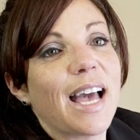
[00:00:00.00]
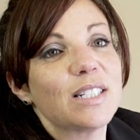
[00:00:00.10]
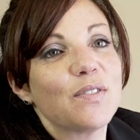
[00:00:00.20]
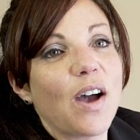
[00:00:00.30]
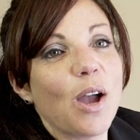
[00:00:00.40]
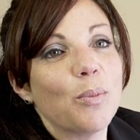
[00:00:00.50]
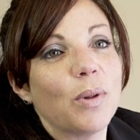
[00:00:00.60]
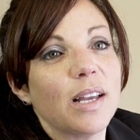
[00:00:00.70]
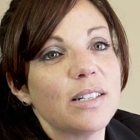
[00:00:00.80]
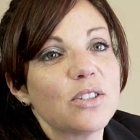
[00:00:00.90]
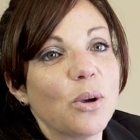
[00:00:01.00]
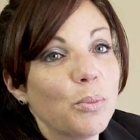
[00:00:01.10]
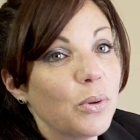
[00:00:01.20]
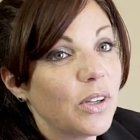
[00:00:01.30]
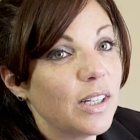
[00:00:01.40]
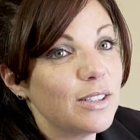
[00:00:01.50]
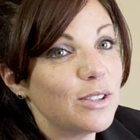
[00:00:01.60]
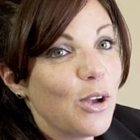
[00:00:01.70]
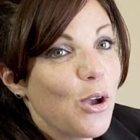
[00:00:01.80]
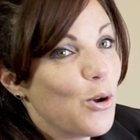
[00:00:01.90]
gas fireplace
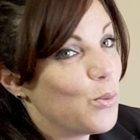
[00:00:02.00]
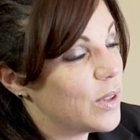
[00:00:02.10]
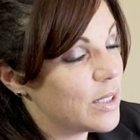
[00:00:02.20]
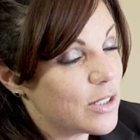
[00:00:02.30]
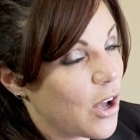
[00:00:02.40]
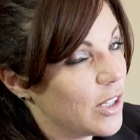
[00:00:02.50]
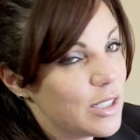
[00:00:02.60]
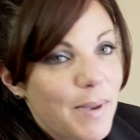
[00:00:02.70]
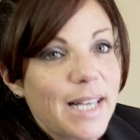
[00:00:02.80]
complete with the stylish